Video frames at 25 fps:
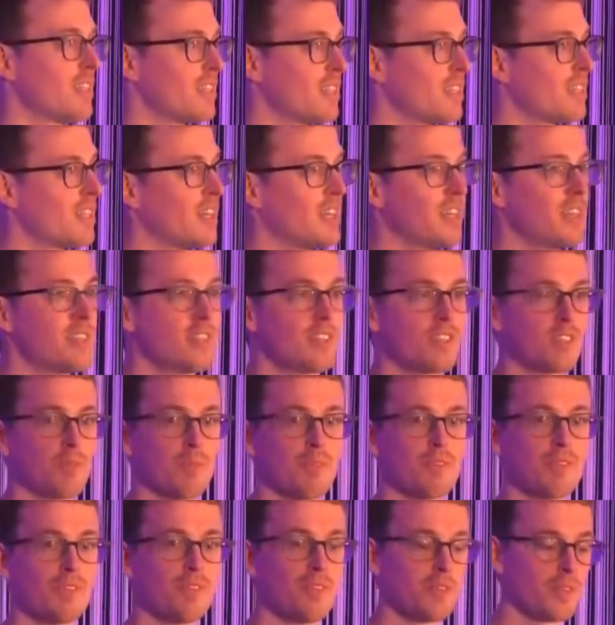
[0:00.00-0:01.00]
Nice, some
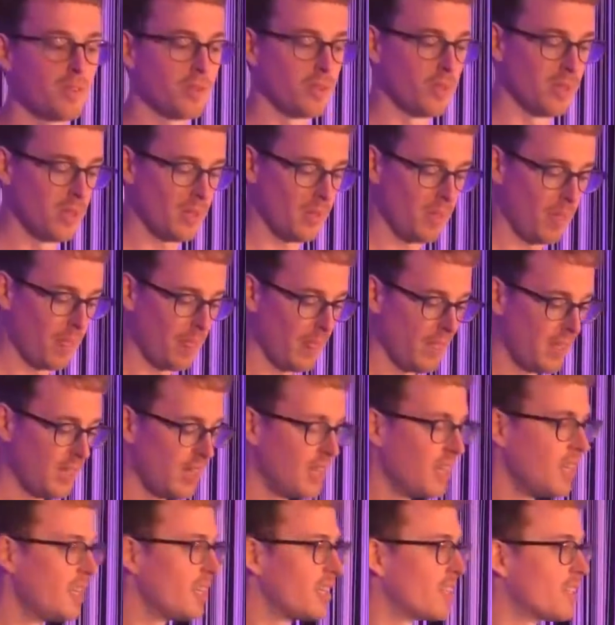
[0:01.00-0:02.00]
of you, cool.
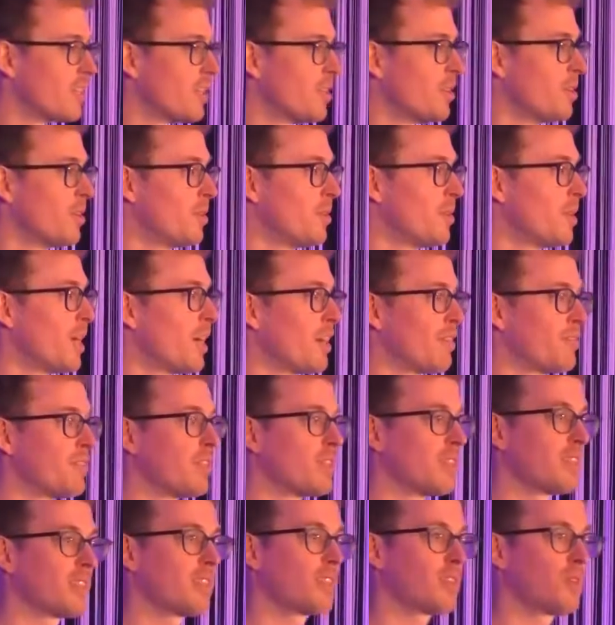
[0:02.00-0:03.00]
So I've
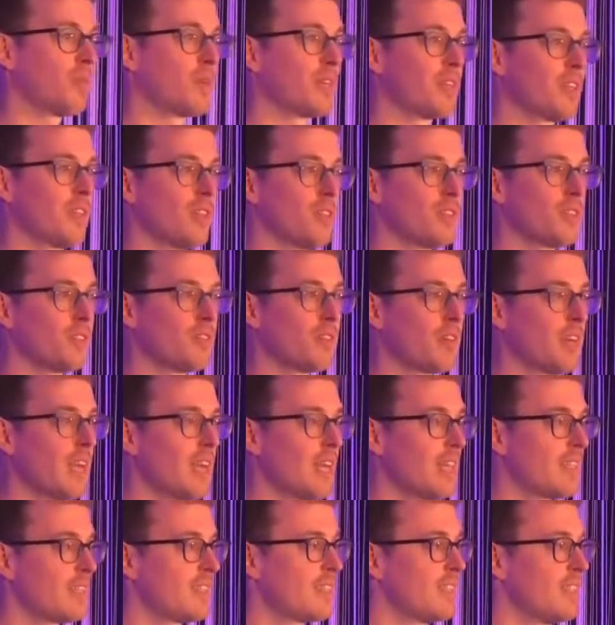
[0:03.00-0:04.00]
done it quite a lot over the
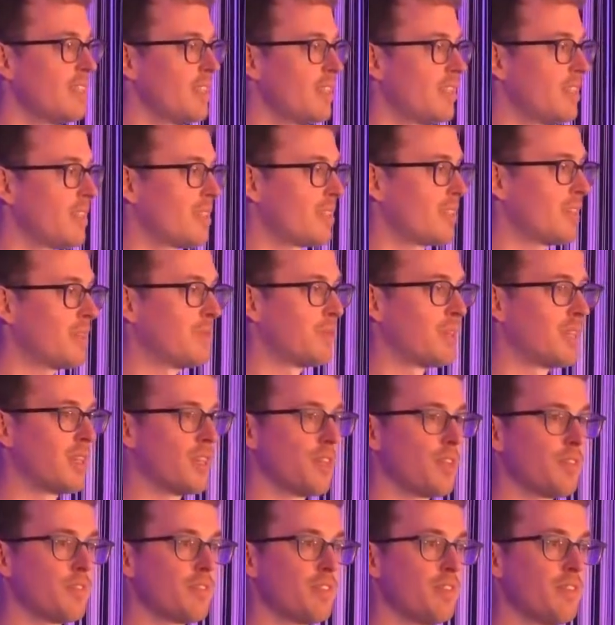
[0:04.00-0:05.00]
last years with a
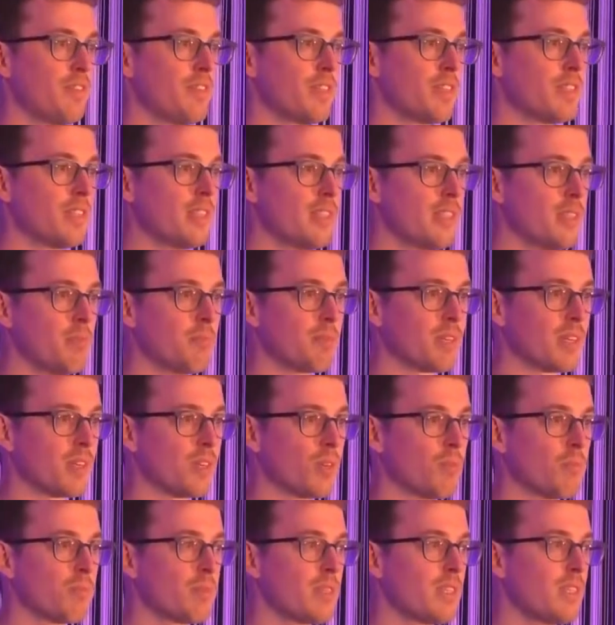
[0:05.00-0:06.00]
lot of different teams and
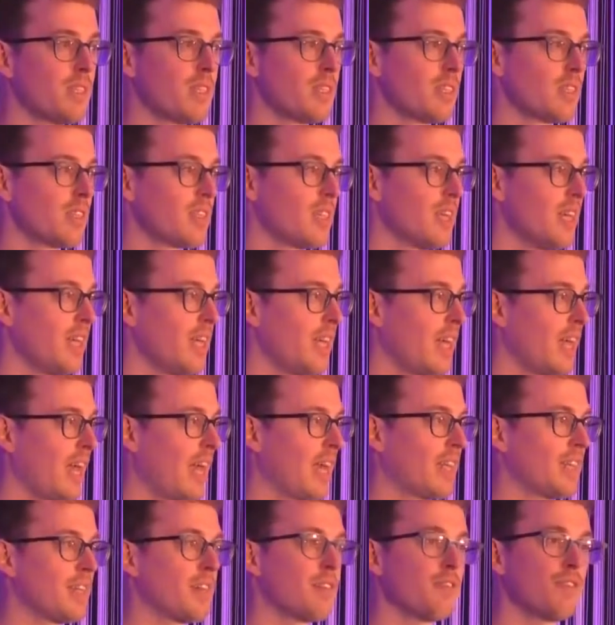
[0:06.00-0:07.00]
companies.
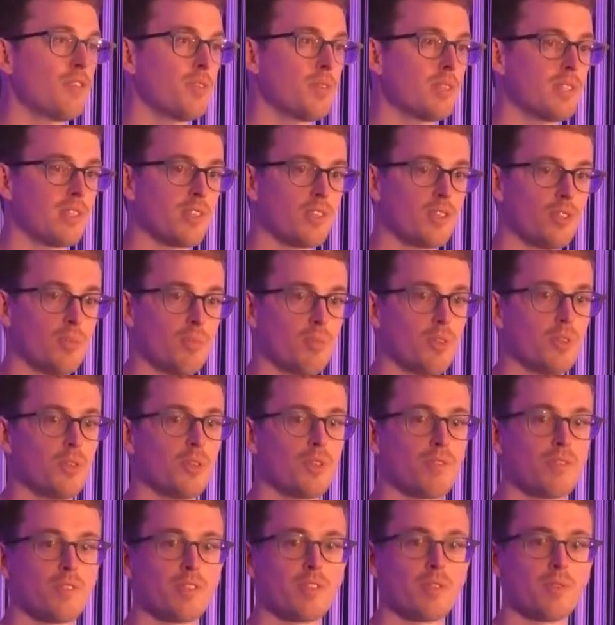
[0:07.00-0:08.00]
And I found it a super
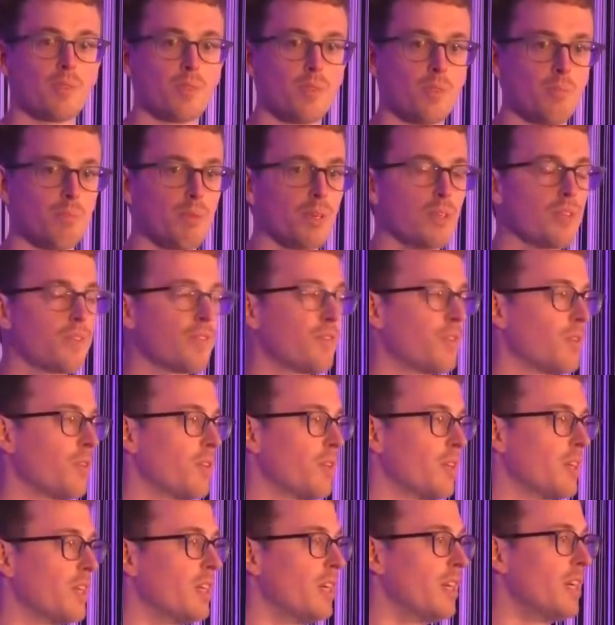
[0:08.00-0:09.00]
useful tool, both
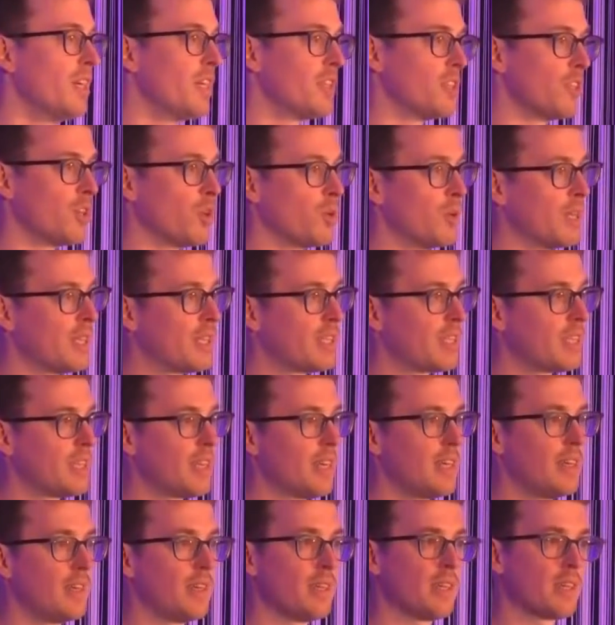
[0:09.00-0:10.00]
for knowledge
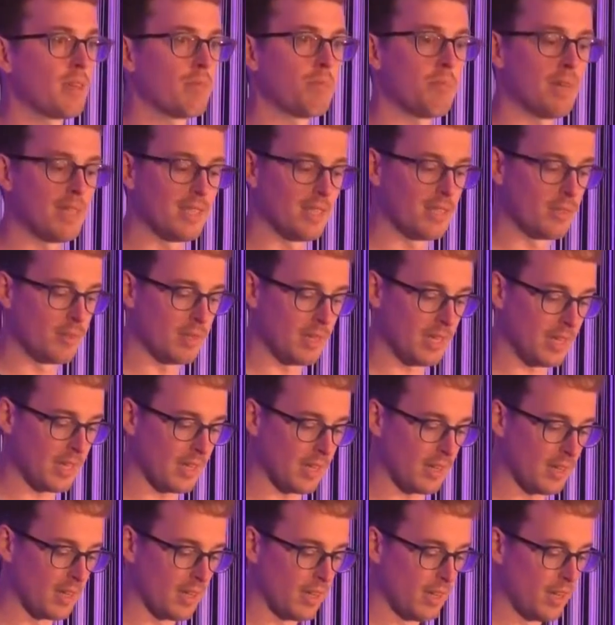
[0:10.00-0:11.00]
sharing,
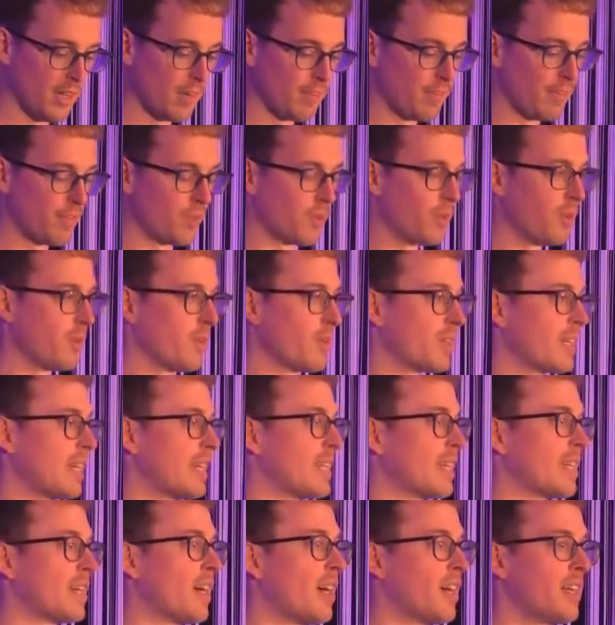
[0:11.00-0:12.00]
mentoring, for
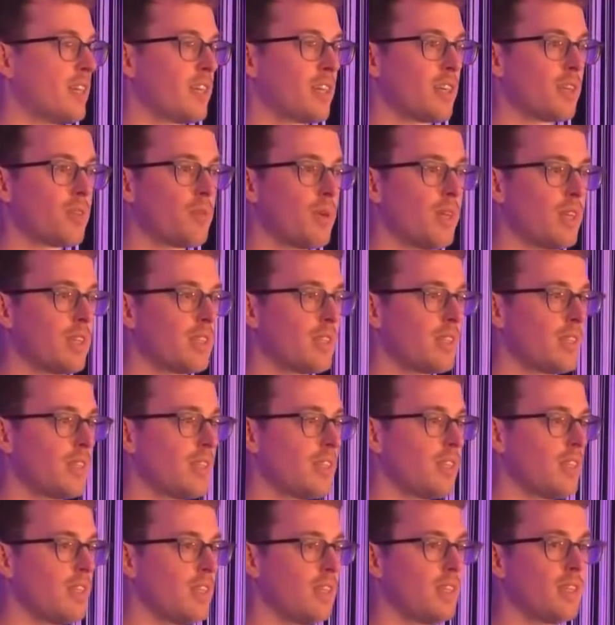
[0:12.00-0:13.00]
getting a higher
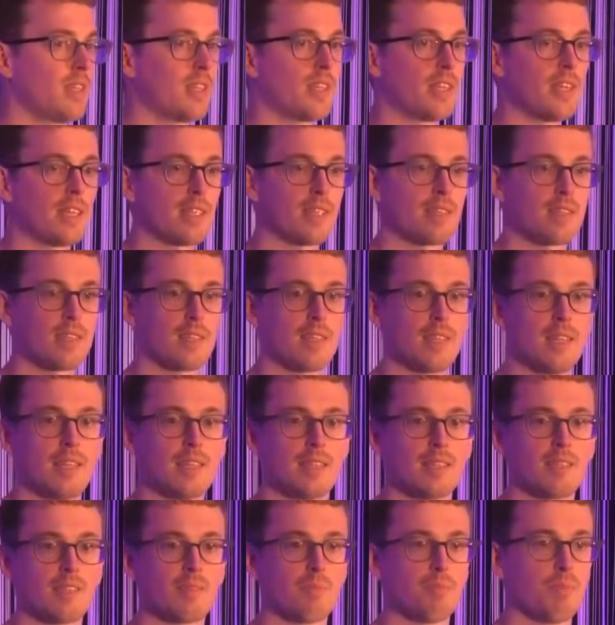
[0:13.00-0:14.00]
quality, get
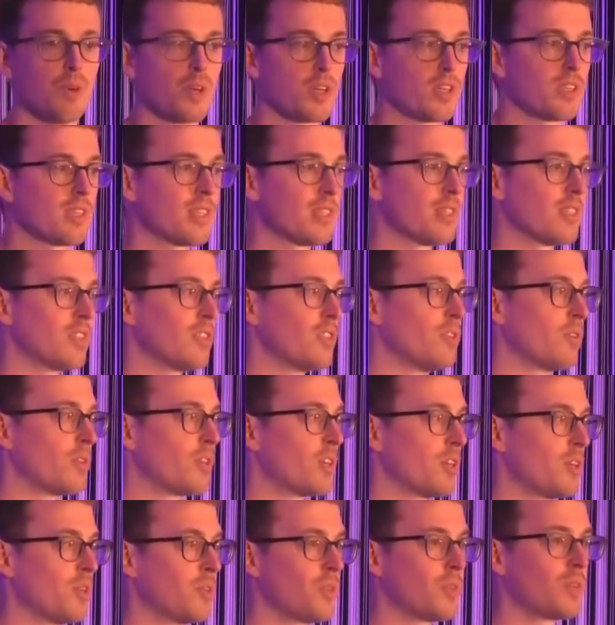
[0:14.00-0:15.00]
less bugs in your
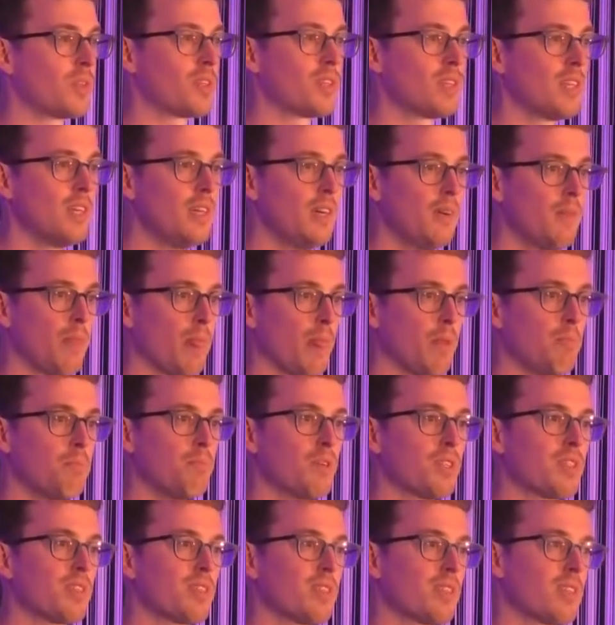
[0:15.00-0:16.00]
codes.
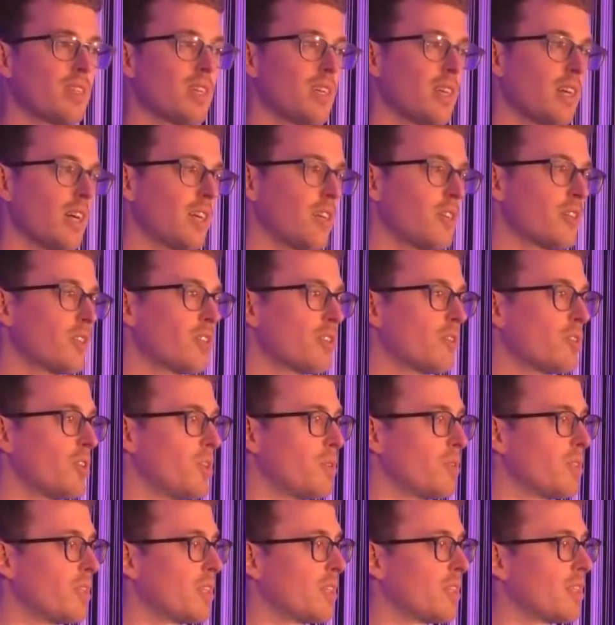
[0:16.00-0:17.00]
But I also
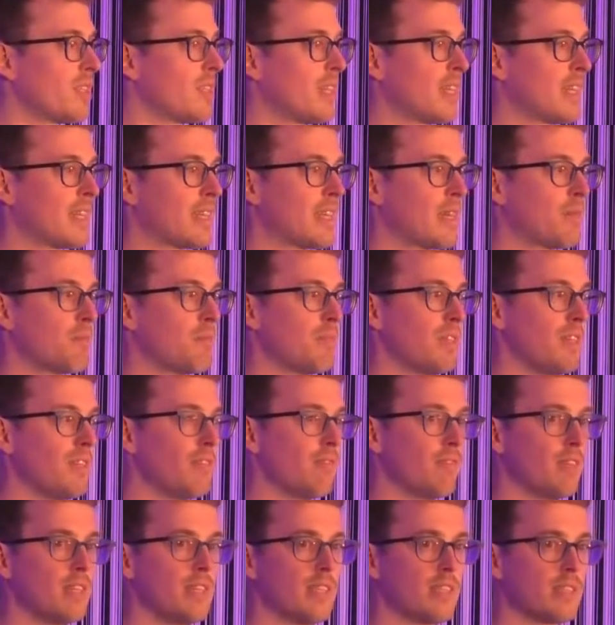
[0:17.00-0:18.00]
noticed that it can be
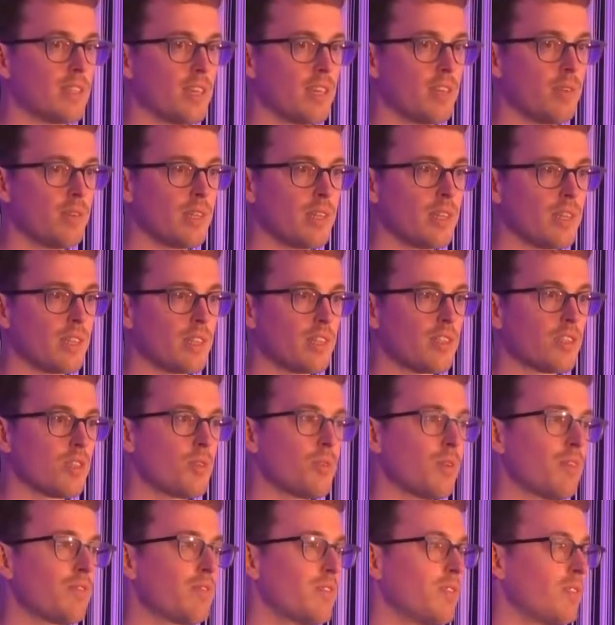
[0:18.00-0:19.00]
very tiring.
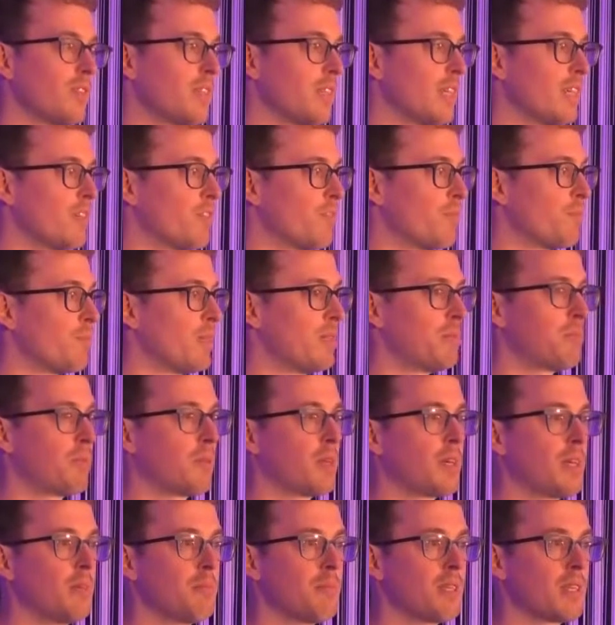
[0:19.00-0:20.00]
So after a day of pair
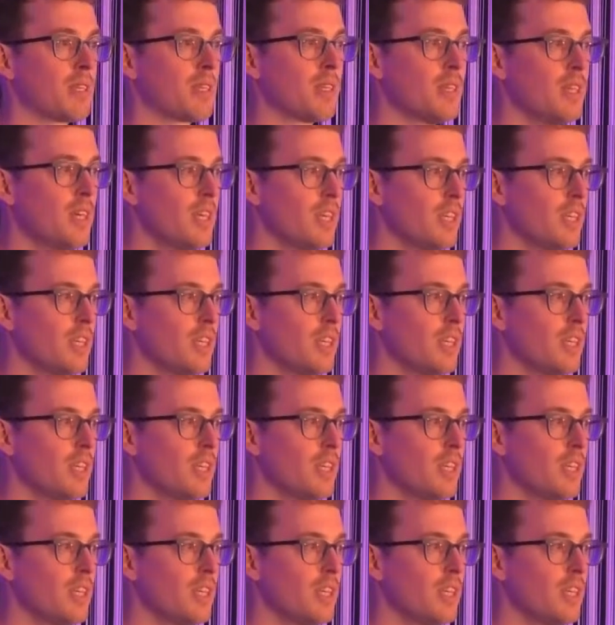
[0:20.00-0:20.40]
programming,